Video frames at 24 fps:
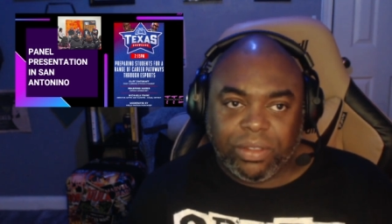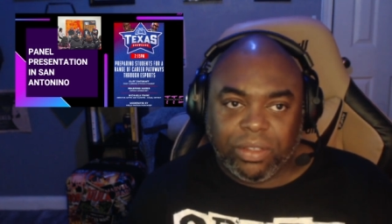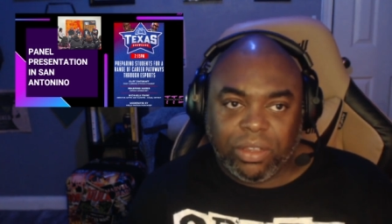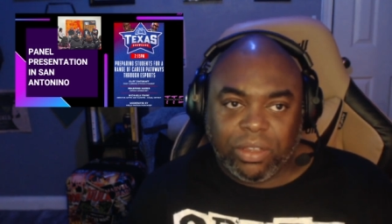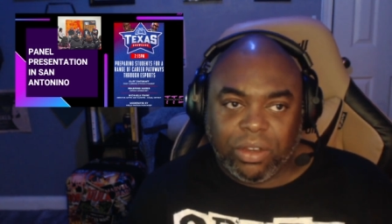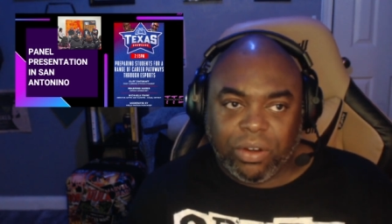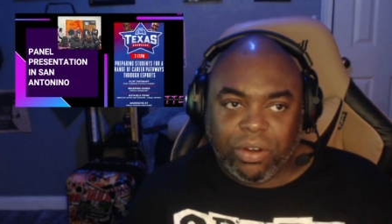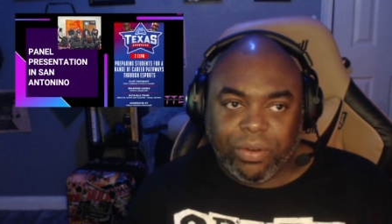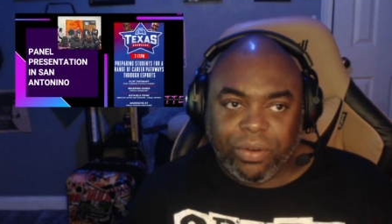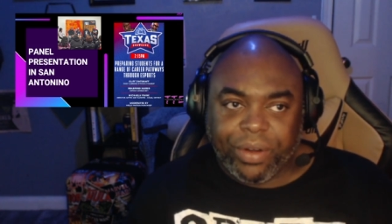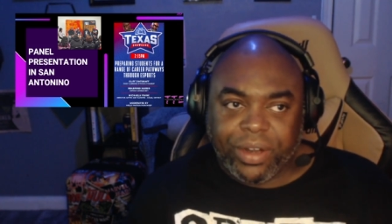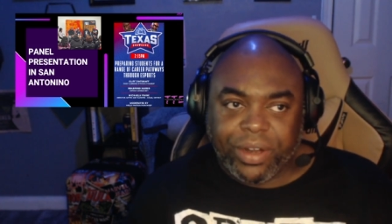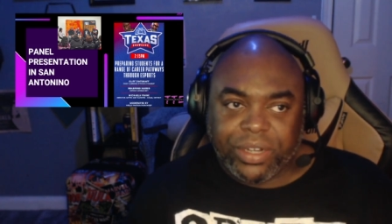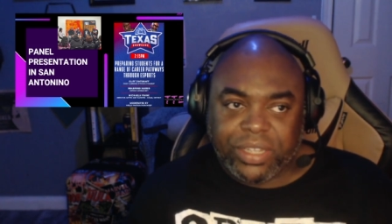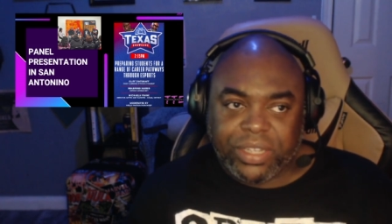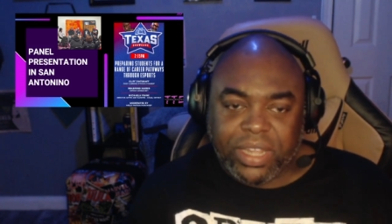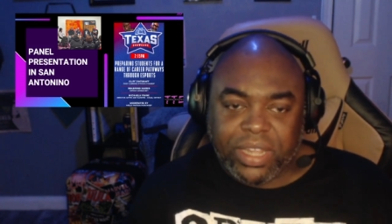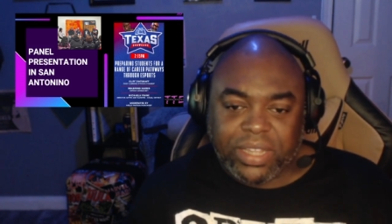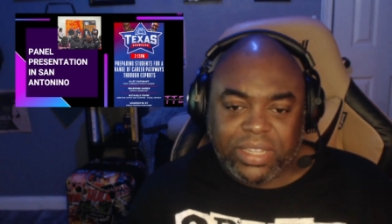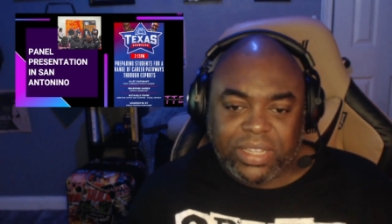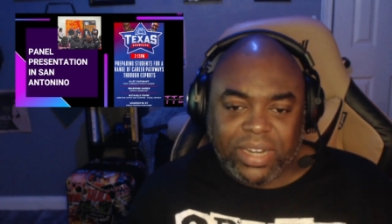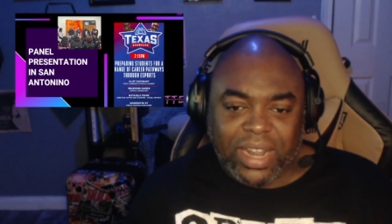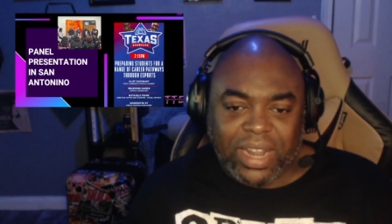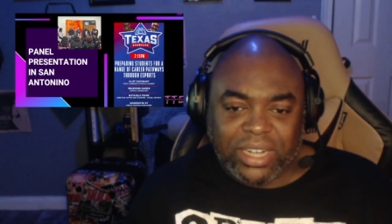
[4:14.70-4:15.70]
career
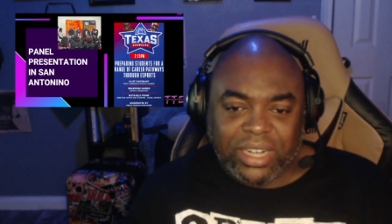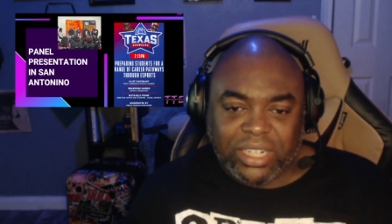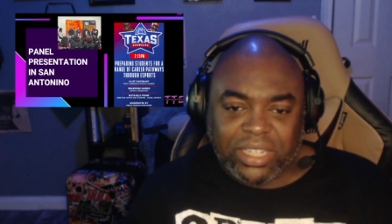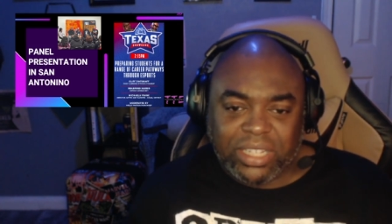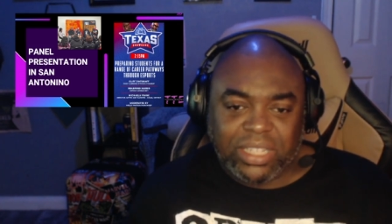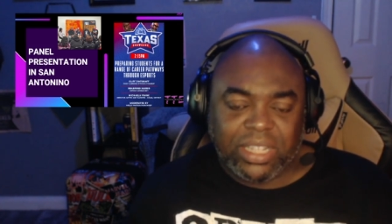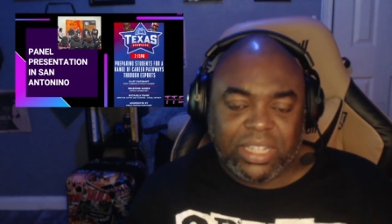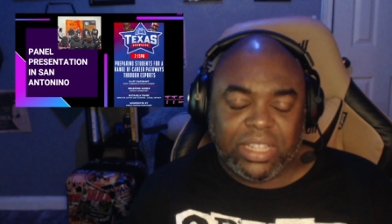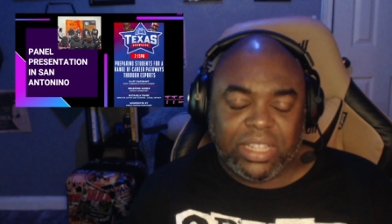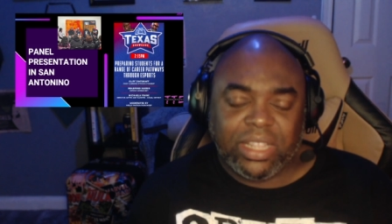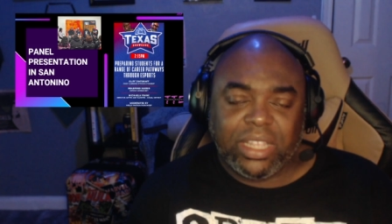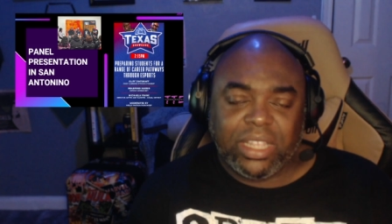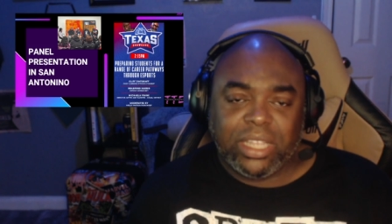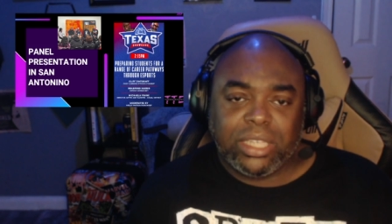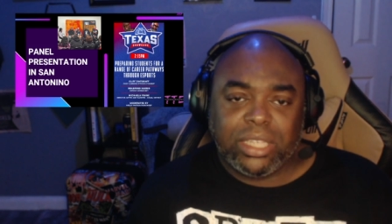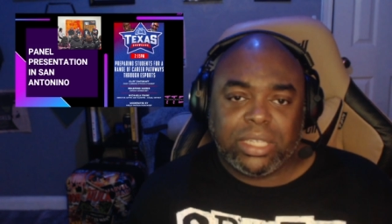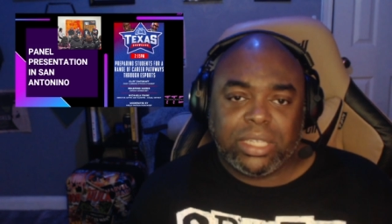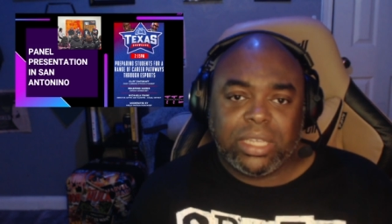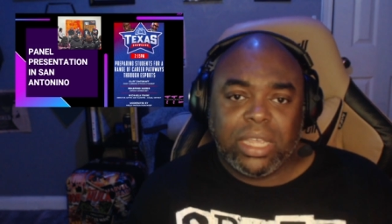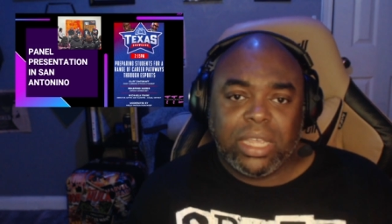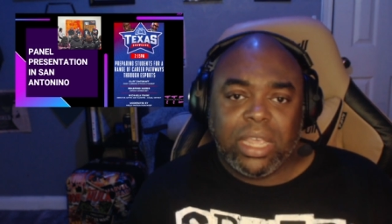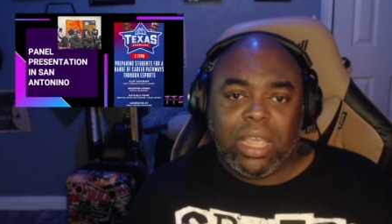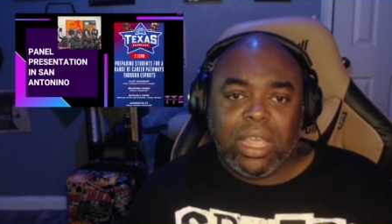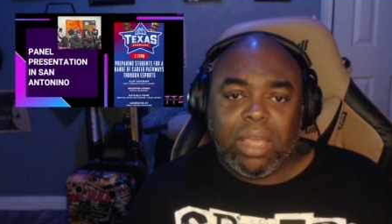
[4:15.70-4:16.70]
says, and not just in this
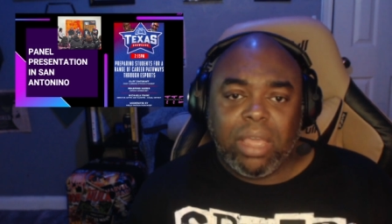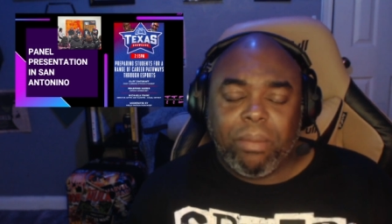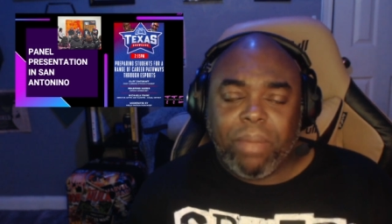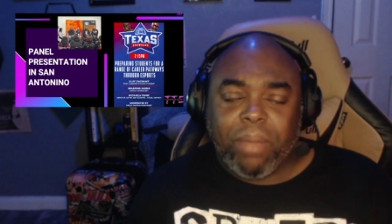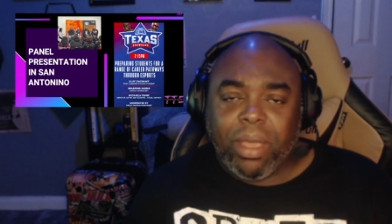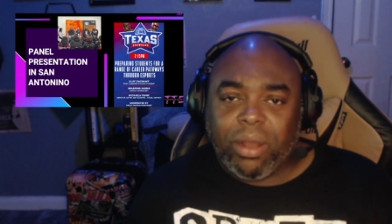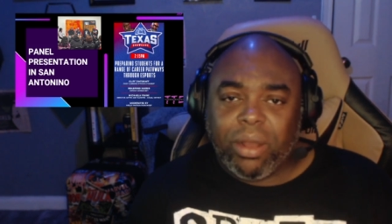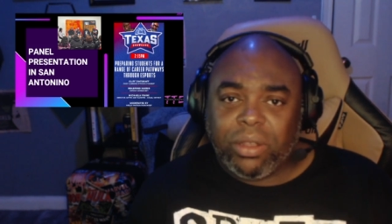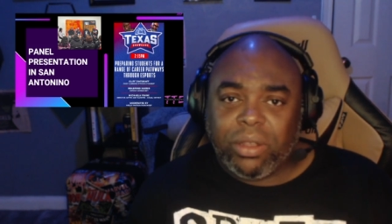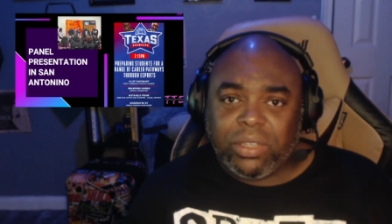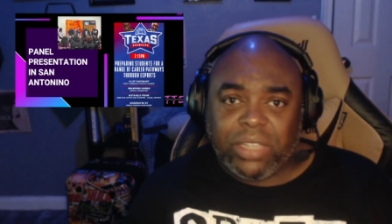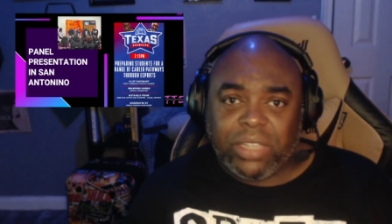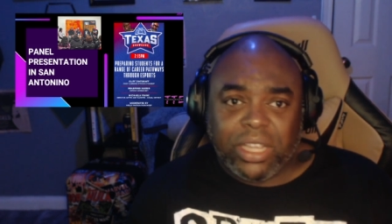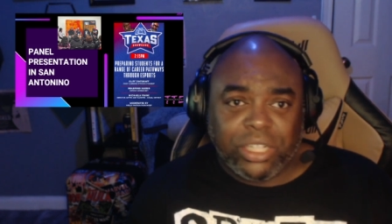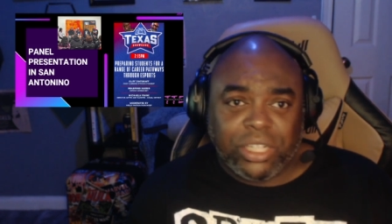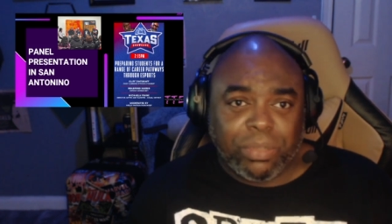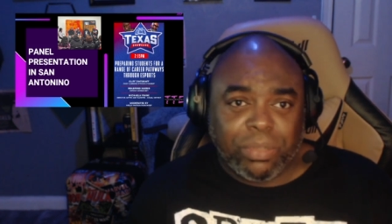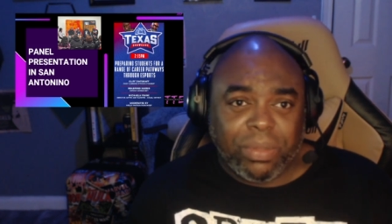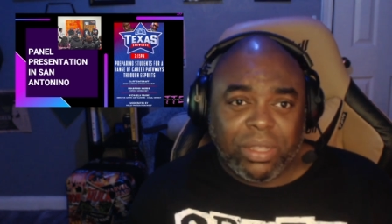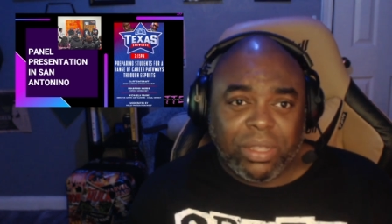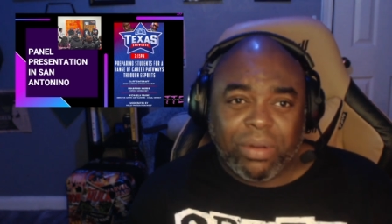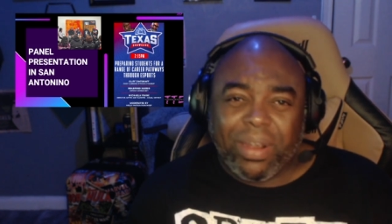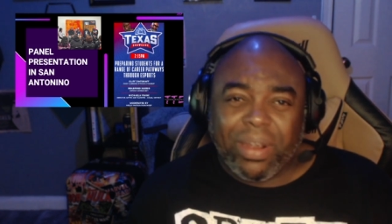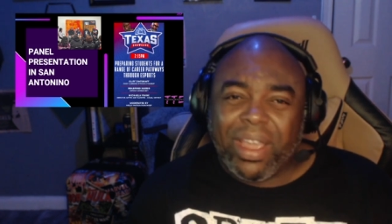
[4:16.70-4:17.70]
panel session, but
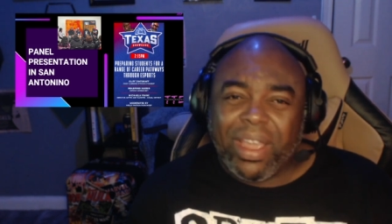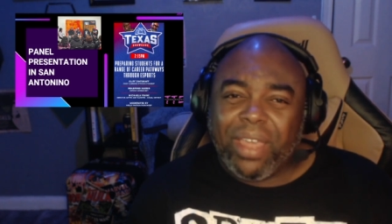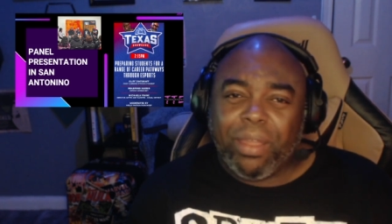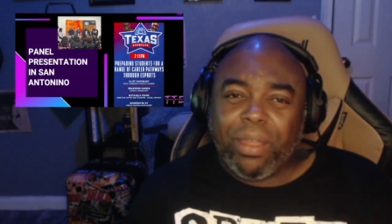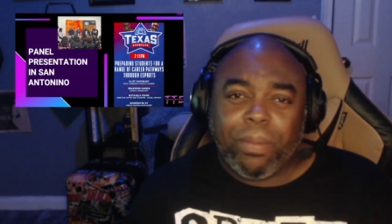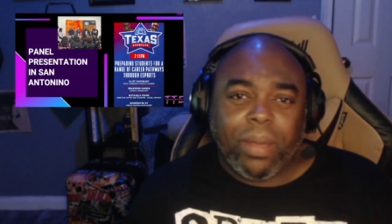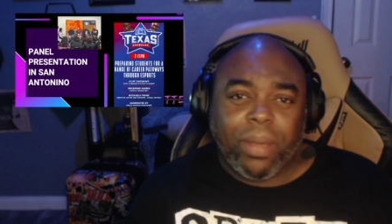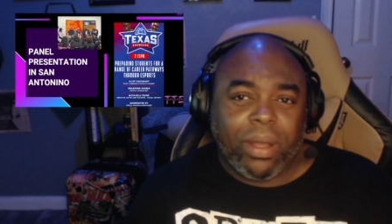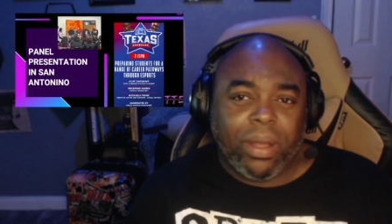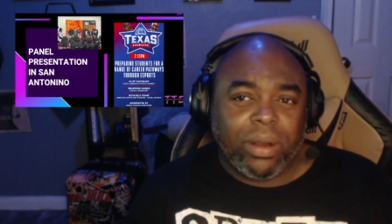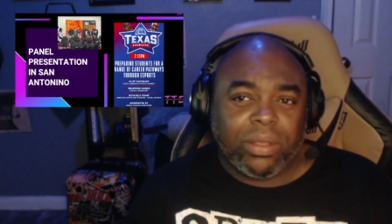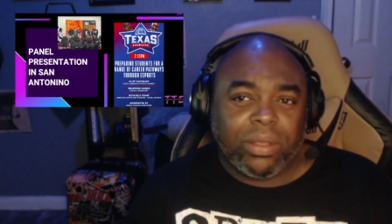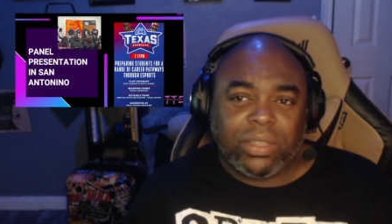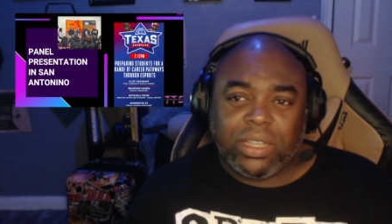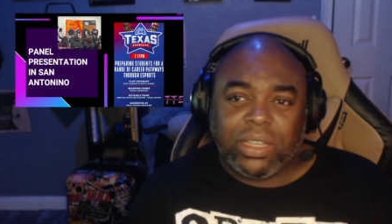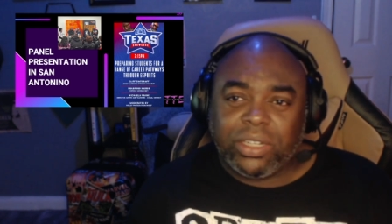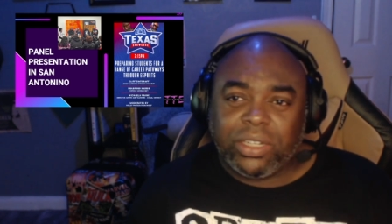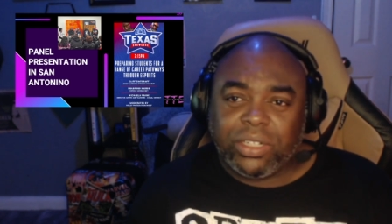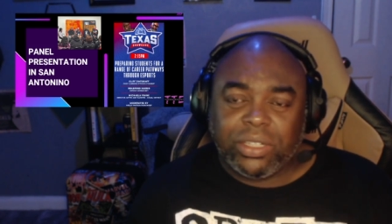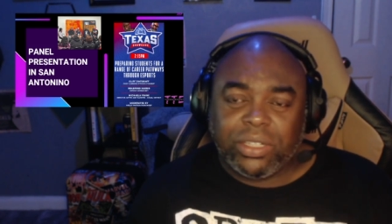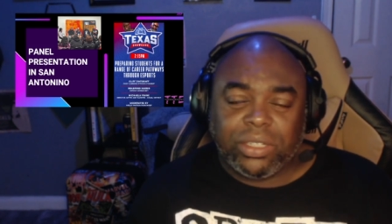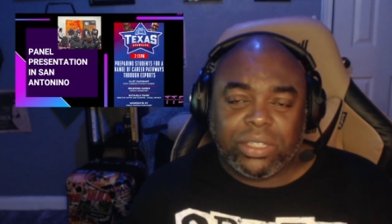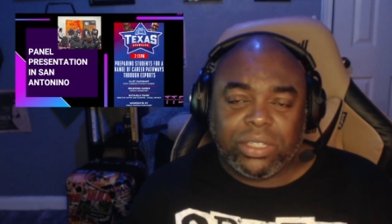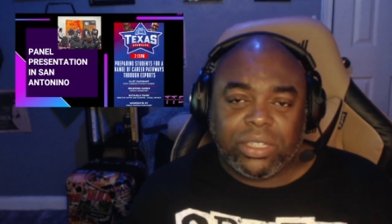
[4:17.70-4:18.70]
there were other panel
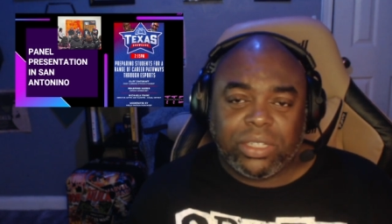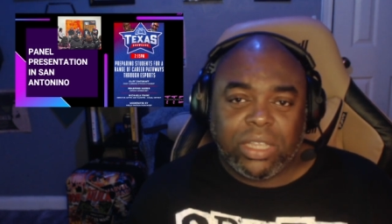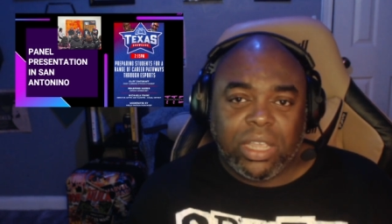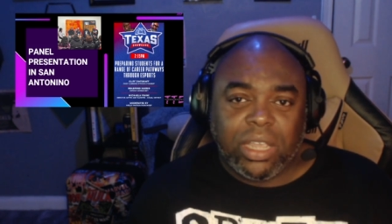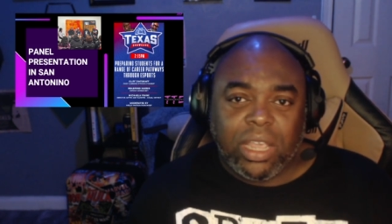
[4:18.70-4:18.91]
sessions